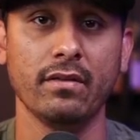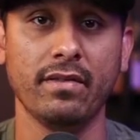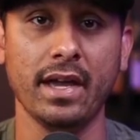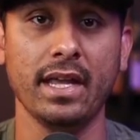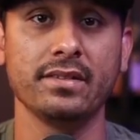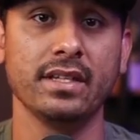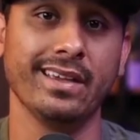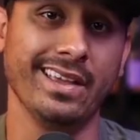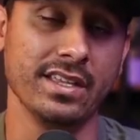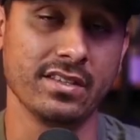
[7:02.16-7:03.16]

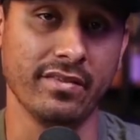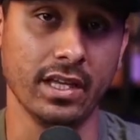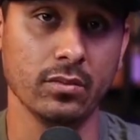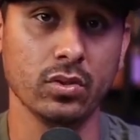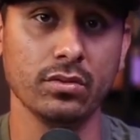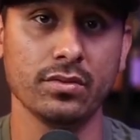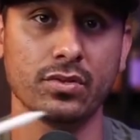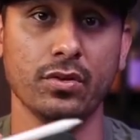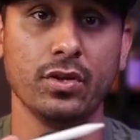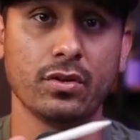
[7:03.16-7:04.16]
financing is available.
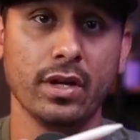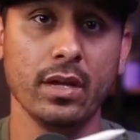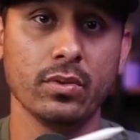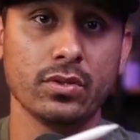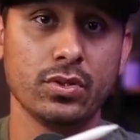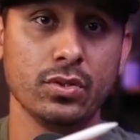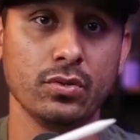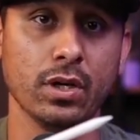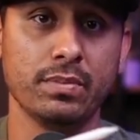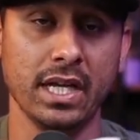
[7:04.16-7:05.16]
So you're able
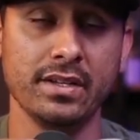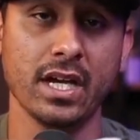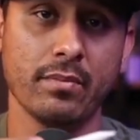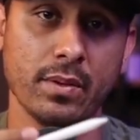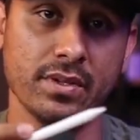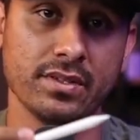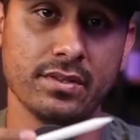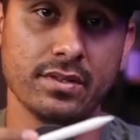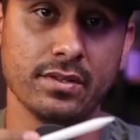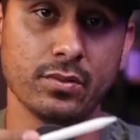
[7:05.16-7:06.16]
to obtain down payment
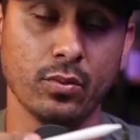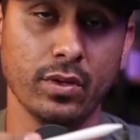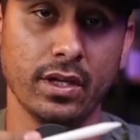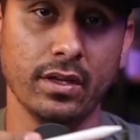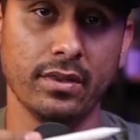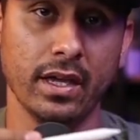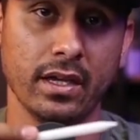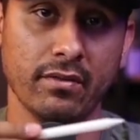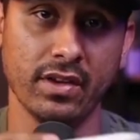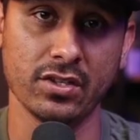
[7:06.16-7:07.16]
assistance with
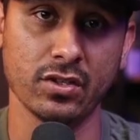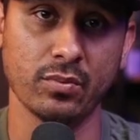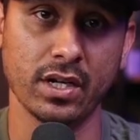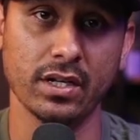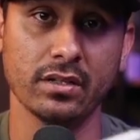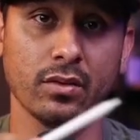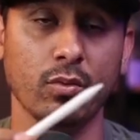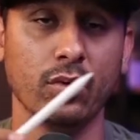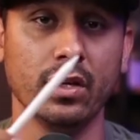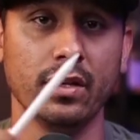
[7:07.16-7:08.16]
a conventional product,
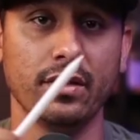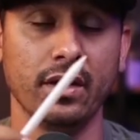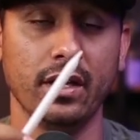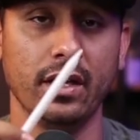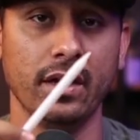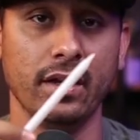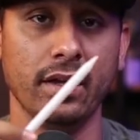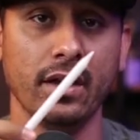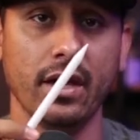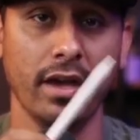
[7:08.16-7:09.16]
with
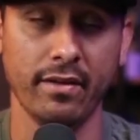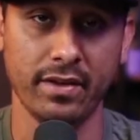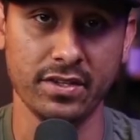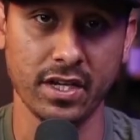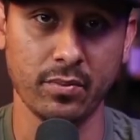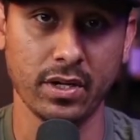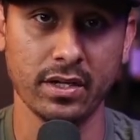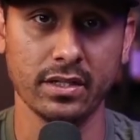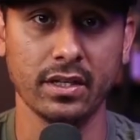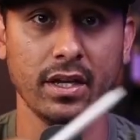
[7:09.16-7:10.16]
a FHA
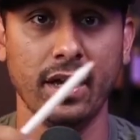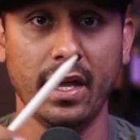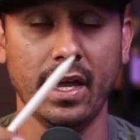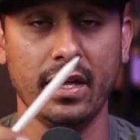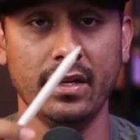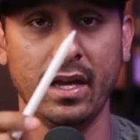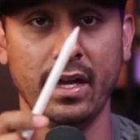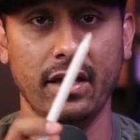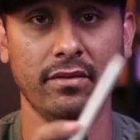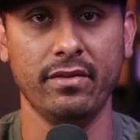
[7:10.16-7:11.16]
product, and
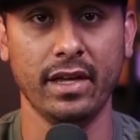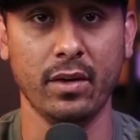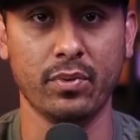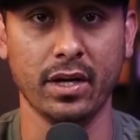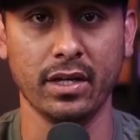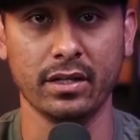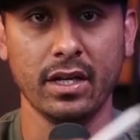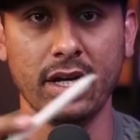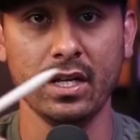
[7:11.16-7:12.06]
a VA product.